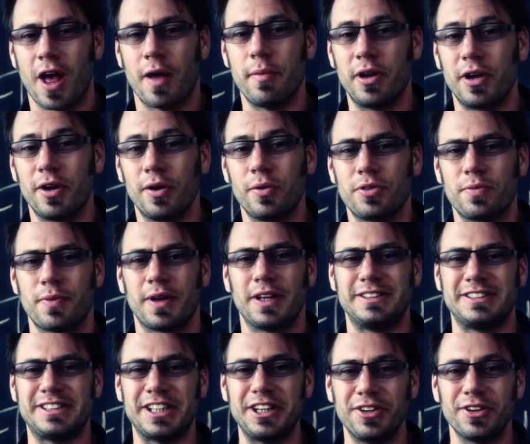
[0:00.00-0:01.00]
I'm here with my
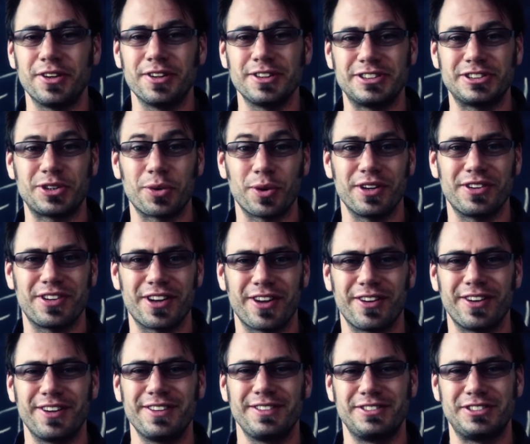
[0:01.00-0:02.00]
senior
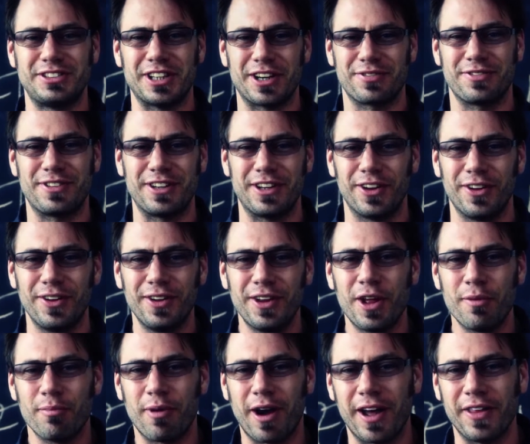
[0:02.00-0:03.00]
storyteller, Jeff Deal,
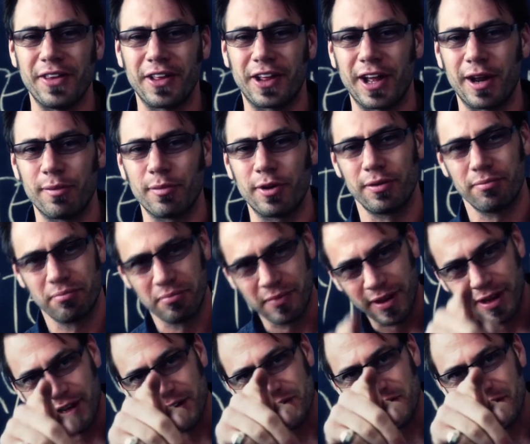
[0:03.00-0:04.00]
behind the camera.
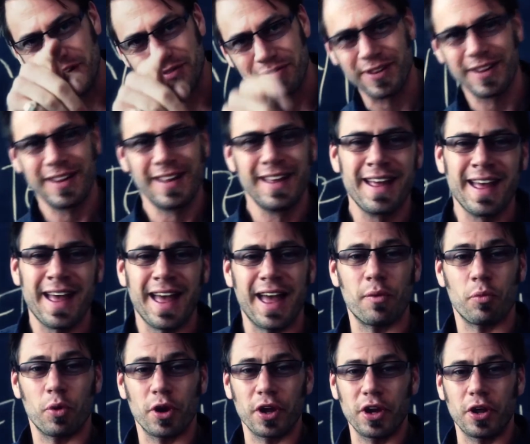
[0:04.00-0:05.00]
Hey Jeff.
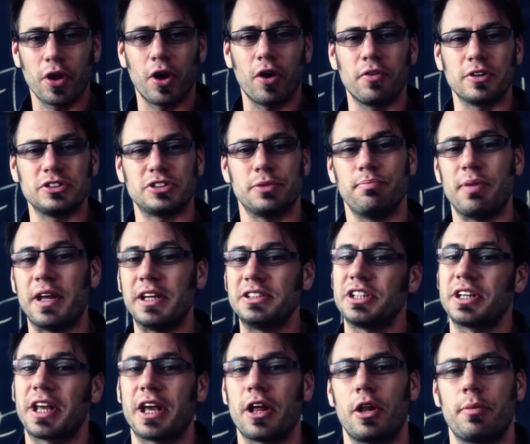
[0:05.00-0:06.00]
And we're going to go over some
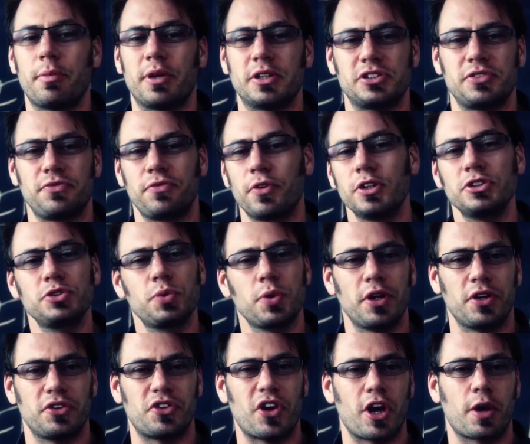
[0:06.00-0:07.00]
basic elements. First we're
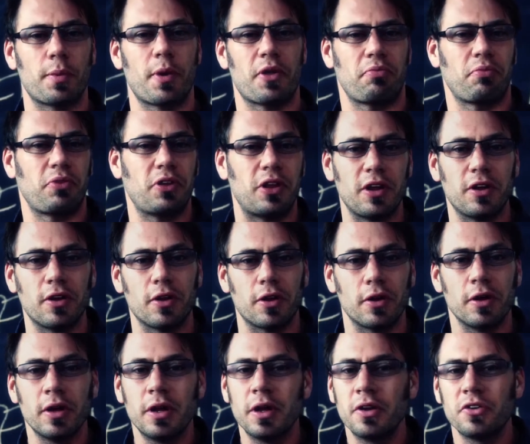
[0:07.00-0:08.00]
going to talk about
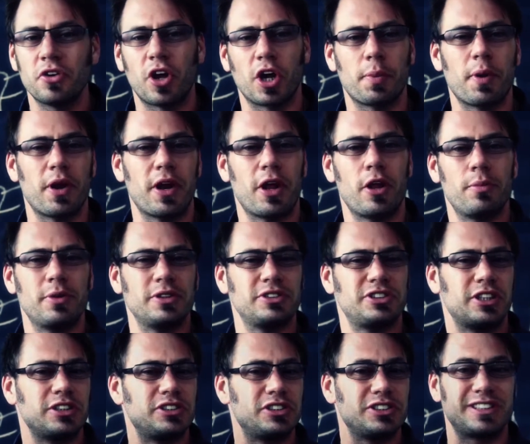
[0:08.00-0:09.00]
gear, talk about elements
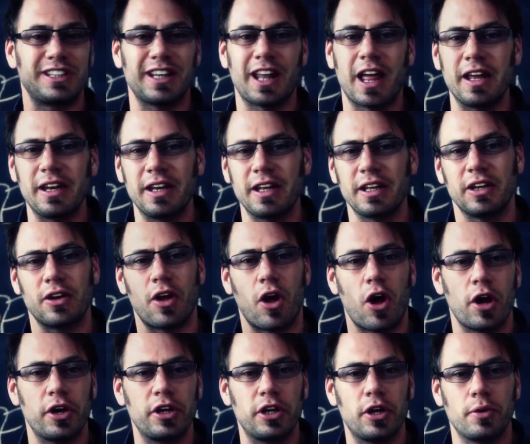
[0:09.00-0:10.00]
such as lighting and
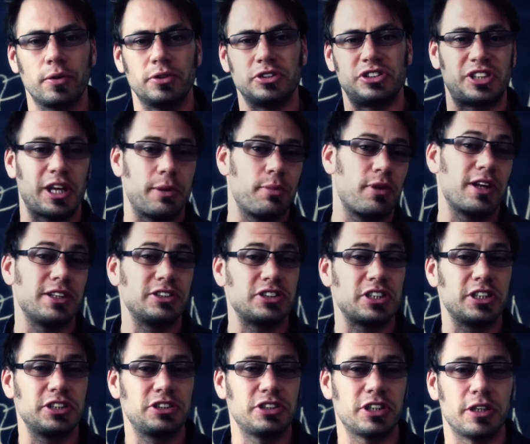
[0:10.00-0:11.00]
audio and
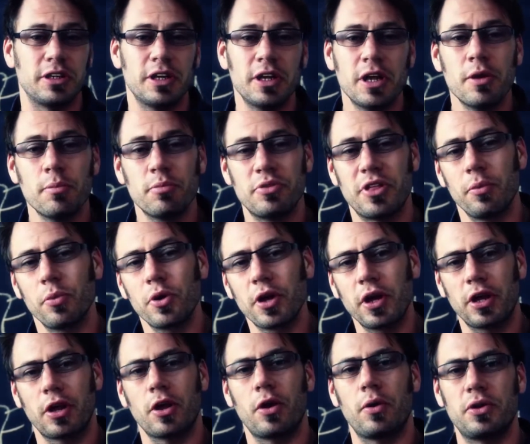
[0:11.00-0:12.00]
stabilization. But then we're
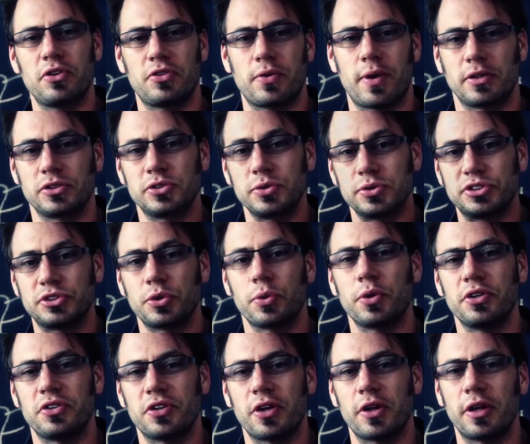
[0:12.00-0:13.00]
going to go into actual
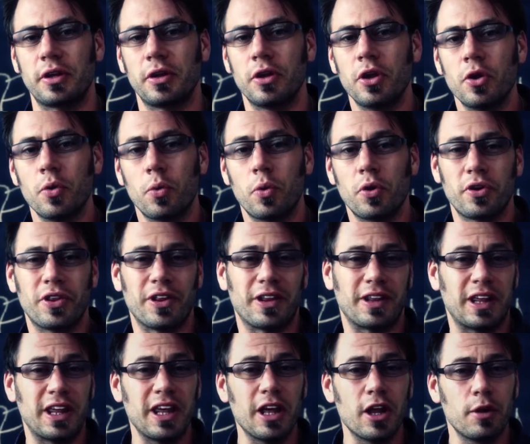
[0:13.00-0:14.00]
storytelling. What are the
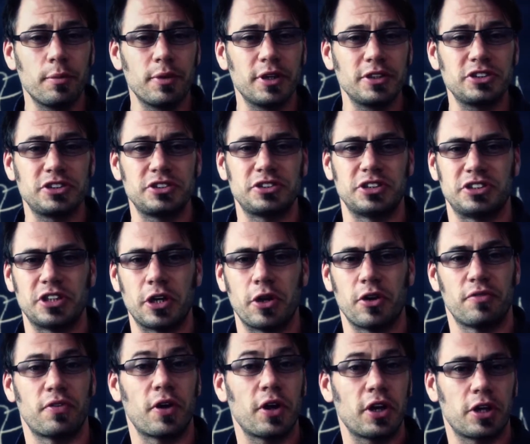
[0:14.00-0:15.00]
key elements to
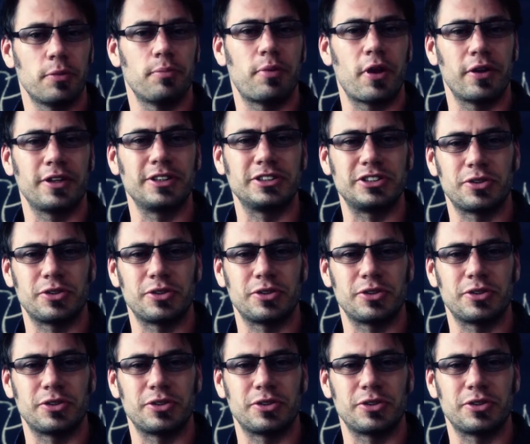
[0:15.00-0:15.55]
tell a very compelling